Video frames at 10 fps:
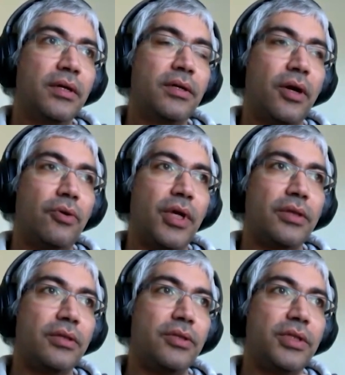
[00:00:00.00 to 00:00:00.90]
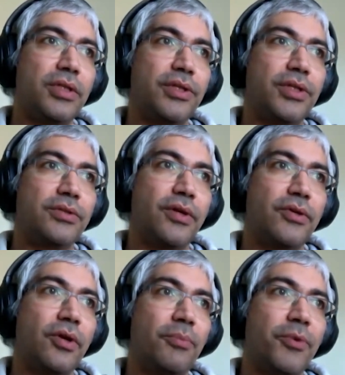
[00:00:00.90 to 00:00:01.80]
code and the utilities on
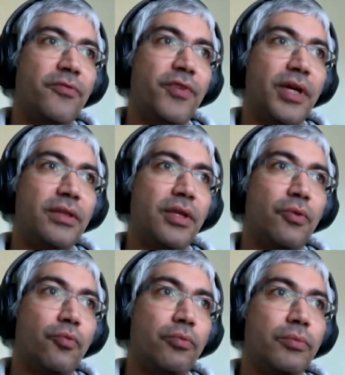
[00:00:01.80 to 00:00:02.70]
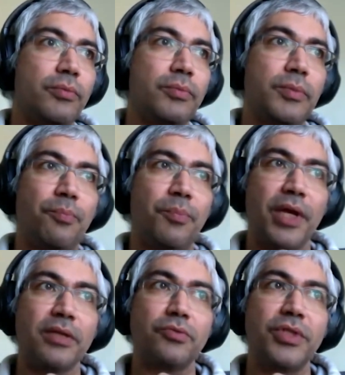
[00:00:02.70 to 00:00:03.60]
top of it. I think the
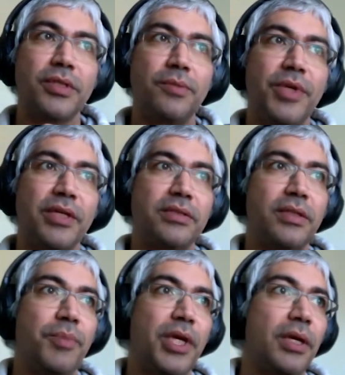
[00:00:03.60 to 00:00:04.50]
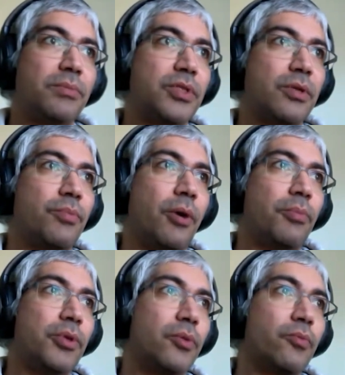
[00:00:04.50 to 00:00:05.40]
biggest reason BSD became so
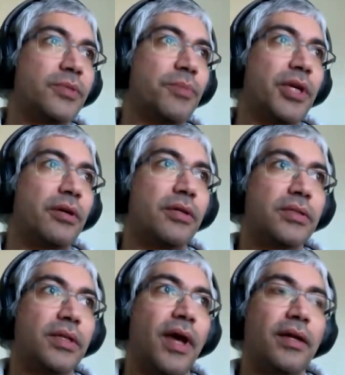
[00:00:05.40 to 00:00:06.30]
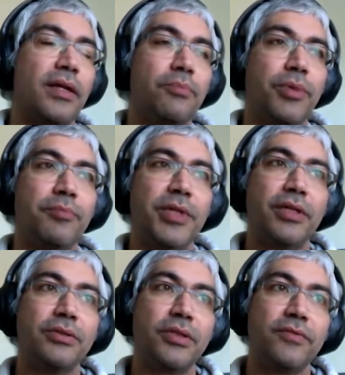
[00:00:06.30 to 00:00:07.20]
popular was because it had an
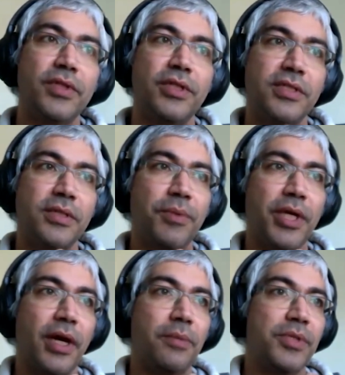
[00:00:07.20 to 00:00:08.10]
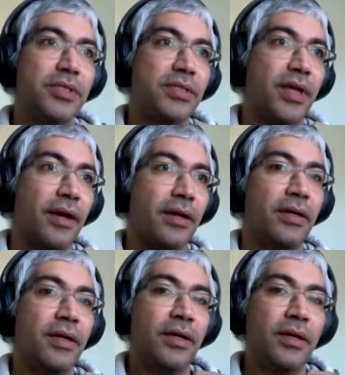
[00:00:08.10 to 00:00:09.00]
implementation of the TCP/IP stack
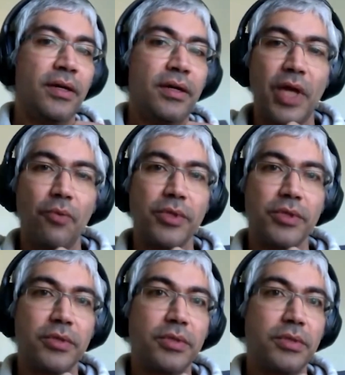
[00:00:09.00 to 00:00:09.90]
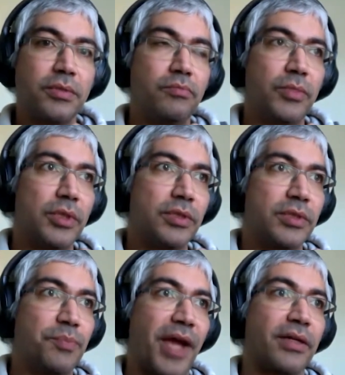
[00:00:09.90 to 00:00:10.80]
that was
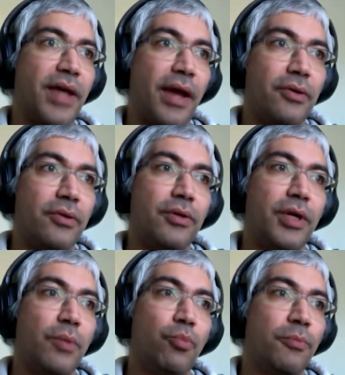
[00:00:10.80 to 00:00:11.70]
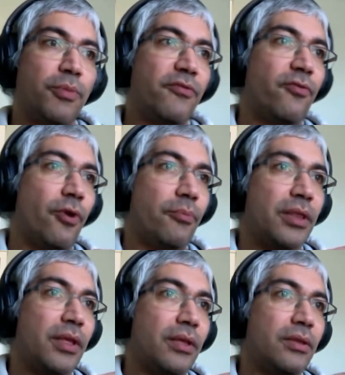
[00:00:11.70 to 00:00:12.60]
spectacular and more
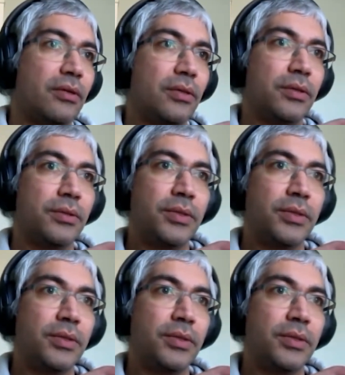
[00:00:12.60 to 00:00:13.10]
performant than the